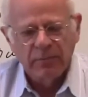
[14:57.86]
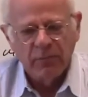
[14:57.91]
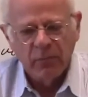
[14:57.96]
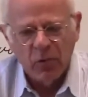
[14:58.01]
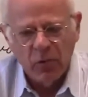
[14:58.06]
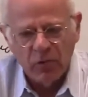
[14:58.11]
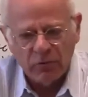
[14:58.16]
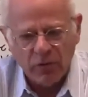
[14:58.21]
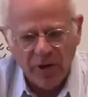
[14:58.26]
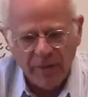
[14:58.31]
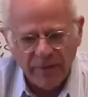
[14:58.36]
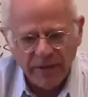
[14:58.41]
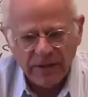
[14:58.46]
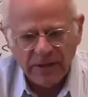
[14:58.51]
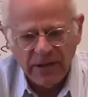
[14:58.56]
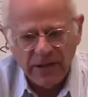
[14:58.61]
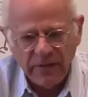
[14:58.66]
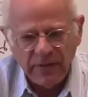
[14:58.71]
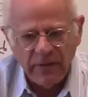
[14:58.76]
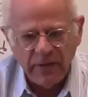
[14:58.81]
more raw
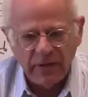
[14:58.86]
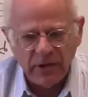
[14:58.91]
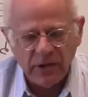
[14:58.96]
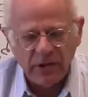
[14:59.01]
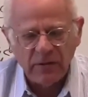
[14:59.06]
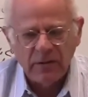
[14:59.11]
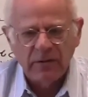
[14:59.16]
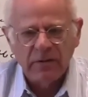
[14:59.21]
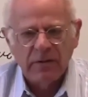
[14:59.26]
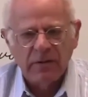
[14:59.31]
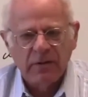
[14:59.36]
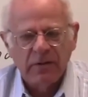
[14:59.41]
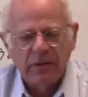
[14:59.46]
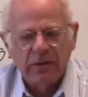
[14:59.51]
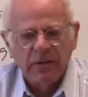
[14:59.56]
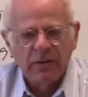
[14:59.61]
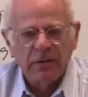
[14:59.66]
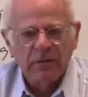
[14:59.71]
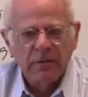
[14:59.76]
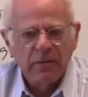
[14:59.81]
materials,
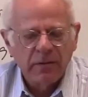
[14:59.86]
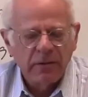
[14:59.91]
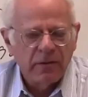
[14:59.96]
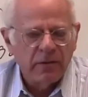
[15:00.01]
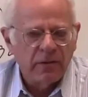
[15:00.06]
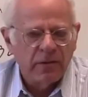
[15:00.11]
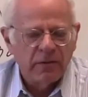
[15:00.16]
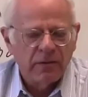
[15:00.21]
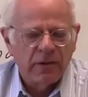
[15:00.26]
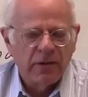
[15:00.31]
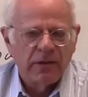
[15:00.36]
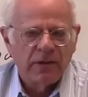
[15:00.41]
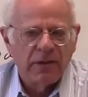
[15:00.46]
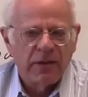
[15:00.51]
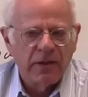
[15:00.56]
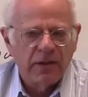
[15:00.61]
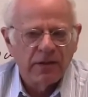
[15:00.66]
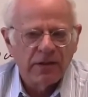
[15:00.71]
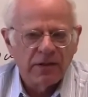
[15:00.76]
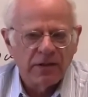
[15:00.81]
you know,
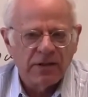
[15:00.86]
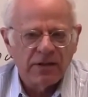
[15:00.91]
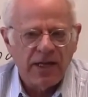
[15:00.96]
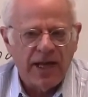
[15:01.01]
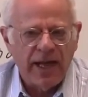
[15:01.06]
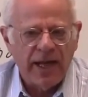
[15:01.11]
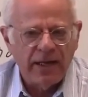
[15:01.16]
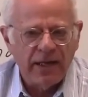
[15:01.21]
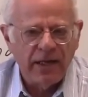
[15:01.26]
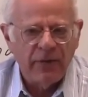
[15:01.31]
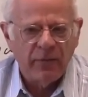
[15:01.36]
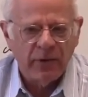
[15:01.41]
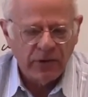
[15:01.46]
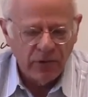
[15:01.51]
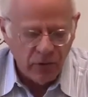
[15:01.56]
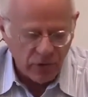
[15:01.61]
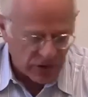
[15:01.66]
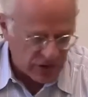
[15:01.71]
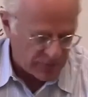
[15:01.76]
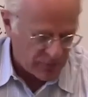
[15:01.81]
in, in society. We're
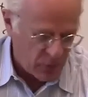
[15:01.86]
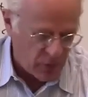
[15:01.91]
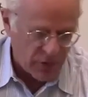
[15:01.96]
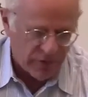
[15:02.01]
using